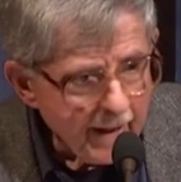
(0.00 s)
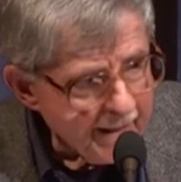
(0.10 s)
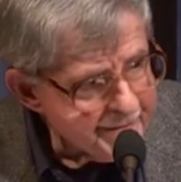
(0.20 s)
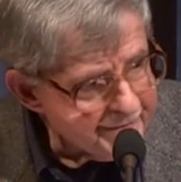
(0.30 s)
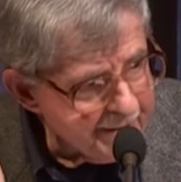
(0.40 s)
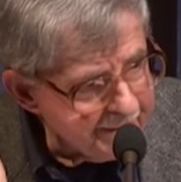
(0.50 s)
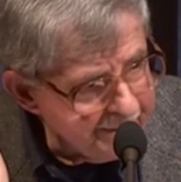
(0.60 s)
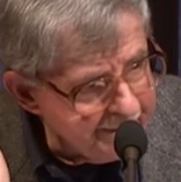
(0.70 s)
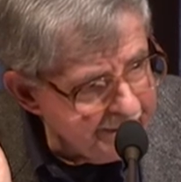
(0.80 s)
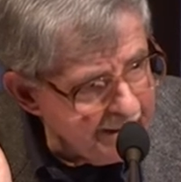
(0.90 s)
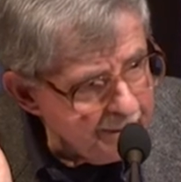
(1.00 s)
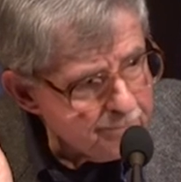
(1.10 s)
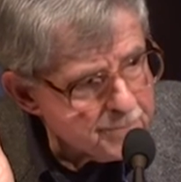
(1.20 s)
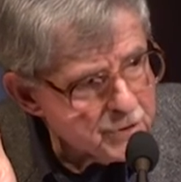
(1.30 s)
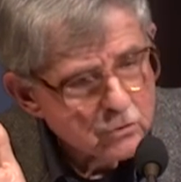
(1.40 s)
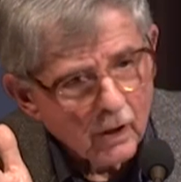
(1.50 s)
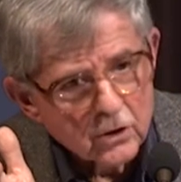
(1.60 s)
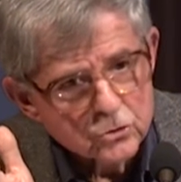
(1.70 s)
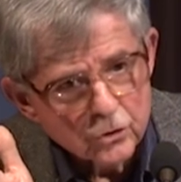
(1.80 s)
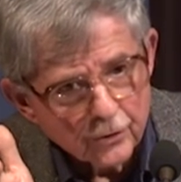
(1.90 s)
It's the deep
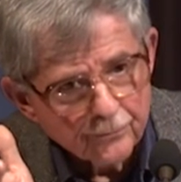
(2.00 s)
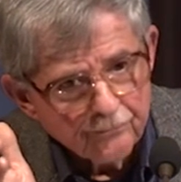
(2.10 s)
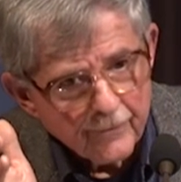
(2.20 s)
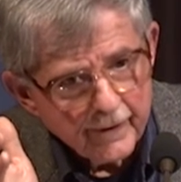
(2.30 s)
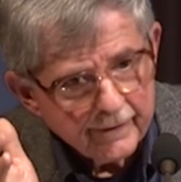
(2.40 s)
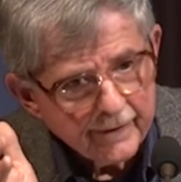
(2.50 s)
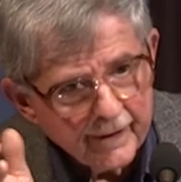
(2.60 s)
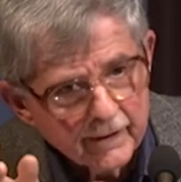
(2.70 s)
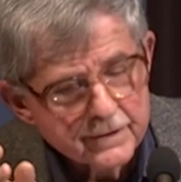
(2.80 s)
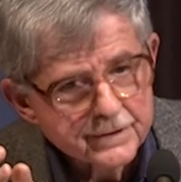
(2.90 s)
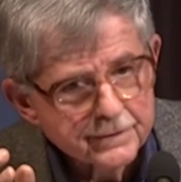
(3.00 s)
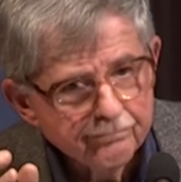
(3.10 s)
structure in things.